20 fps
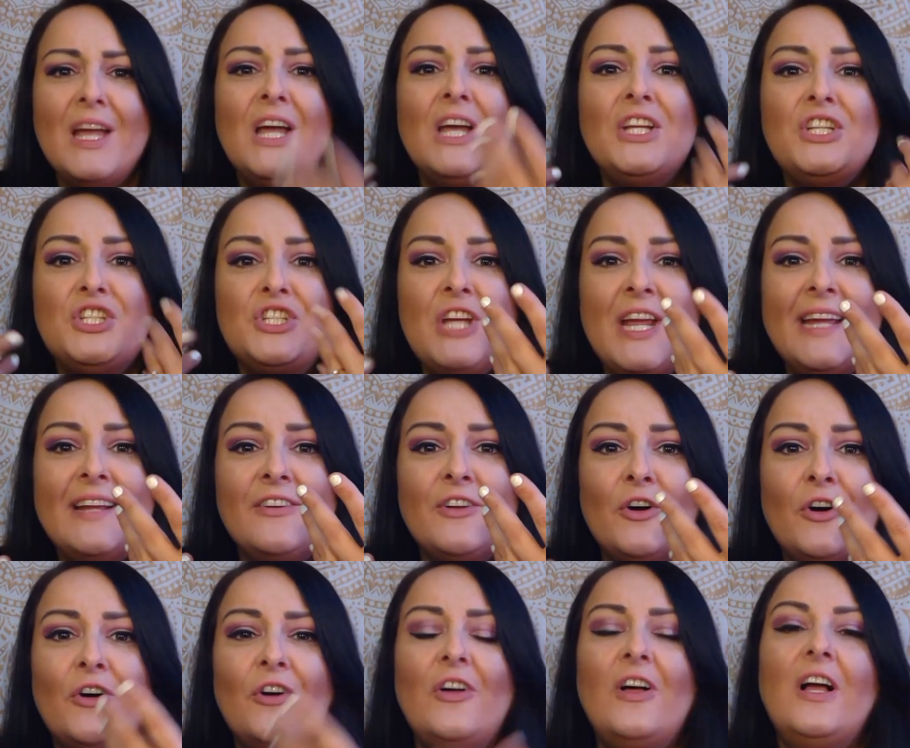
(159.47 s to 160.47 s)
a
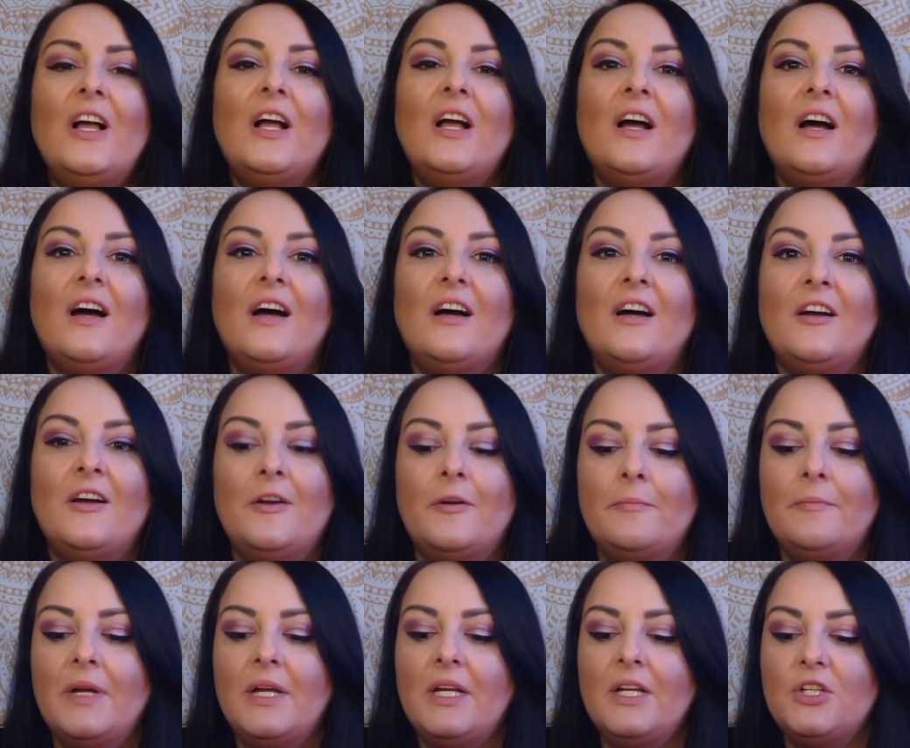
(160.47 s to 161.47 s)
channel
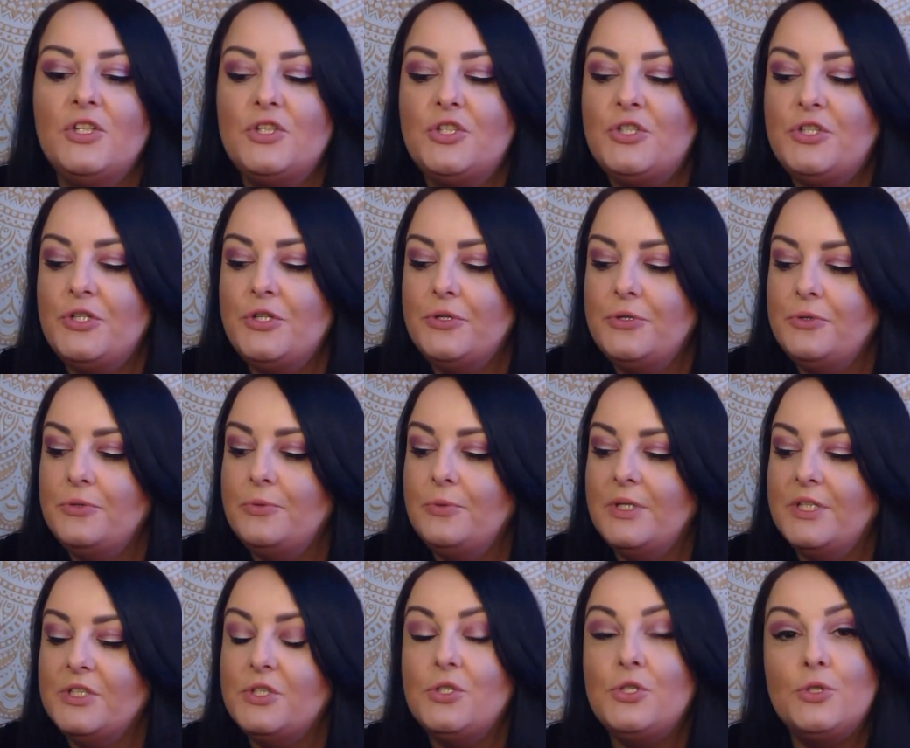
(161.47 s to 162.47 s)
um,
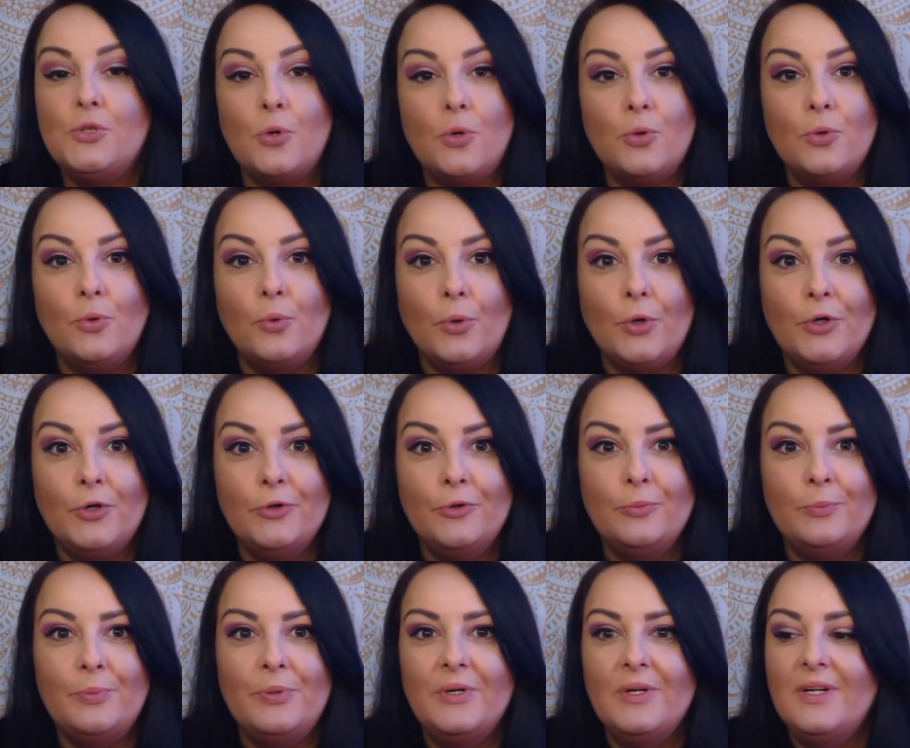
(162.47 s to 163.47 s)
to soul
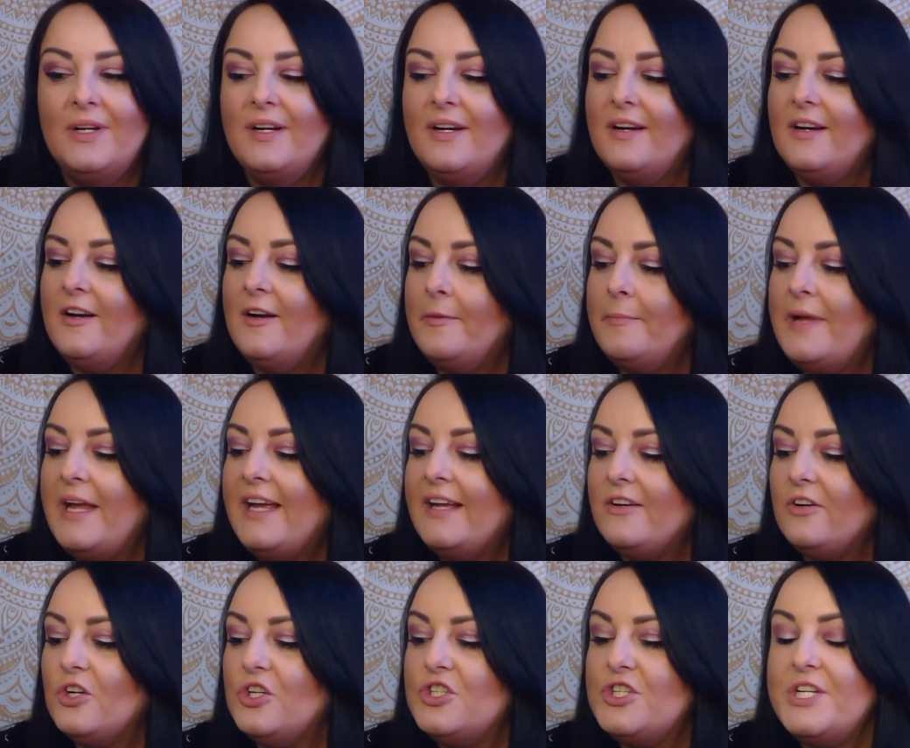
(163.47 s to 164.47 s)
group um,
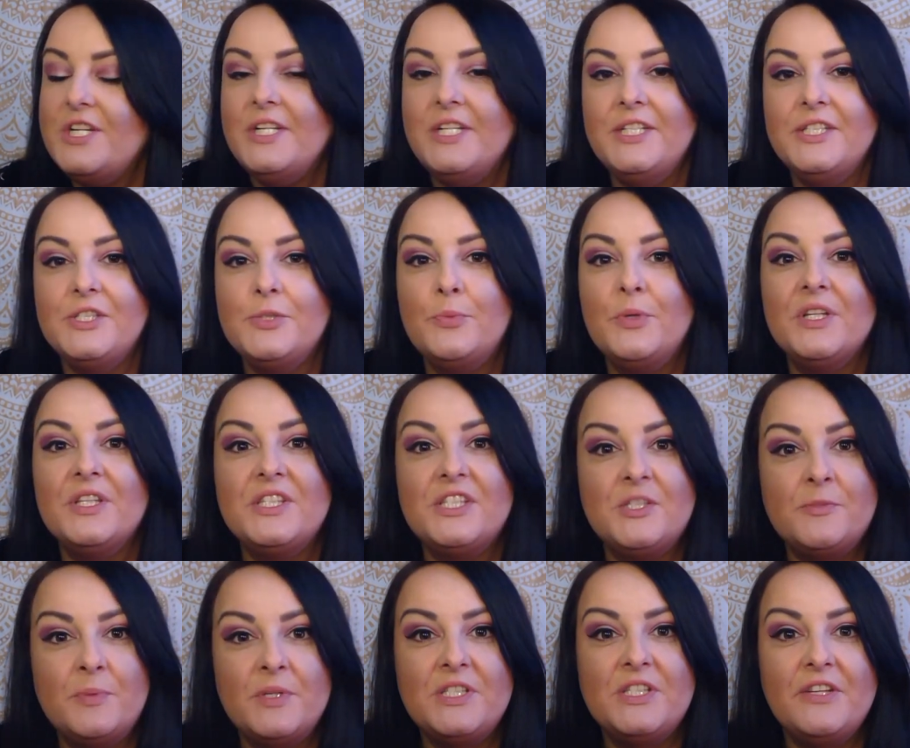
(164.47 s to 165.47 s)
energies with
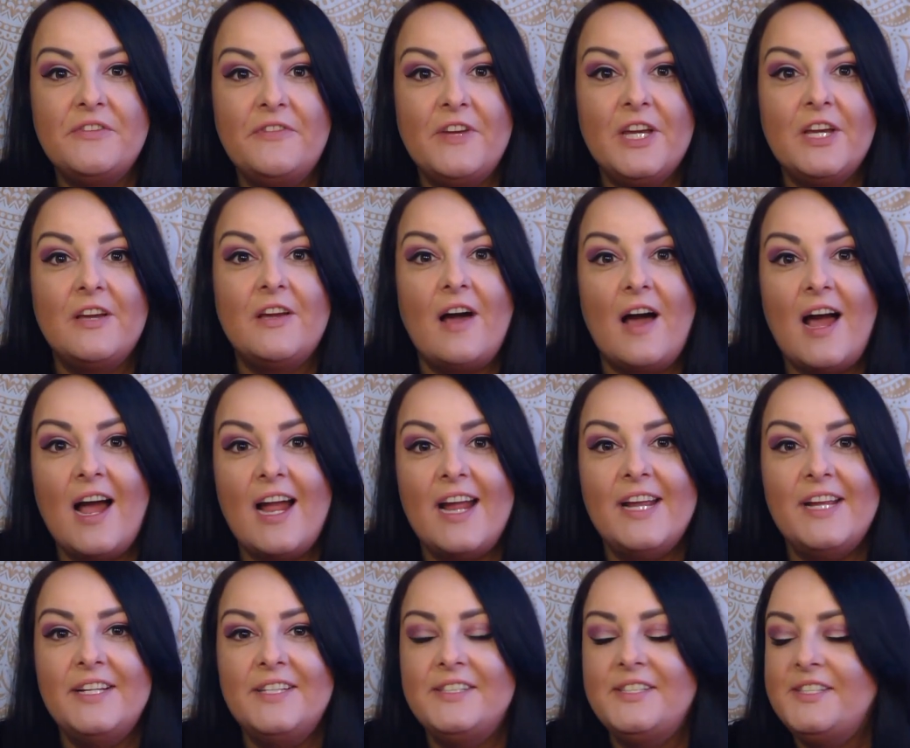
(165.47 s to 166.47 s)
specific
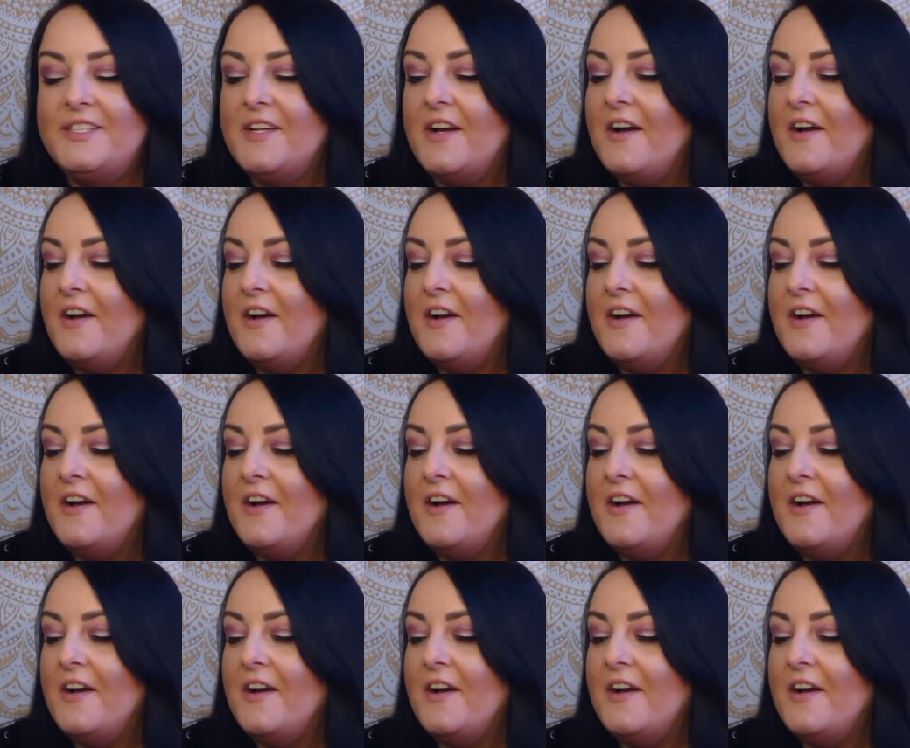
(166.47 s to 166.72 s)
guides.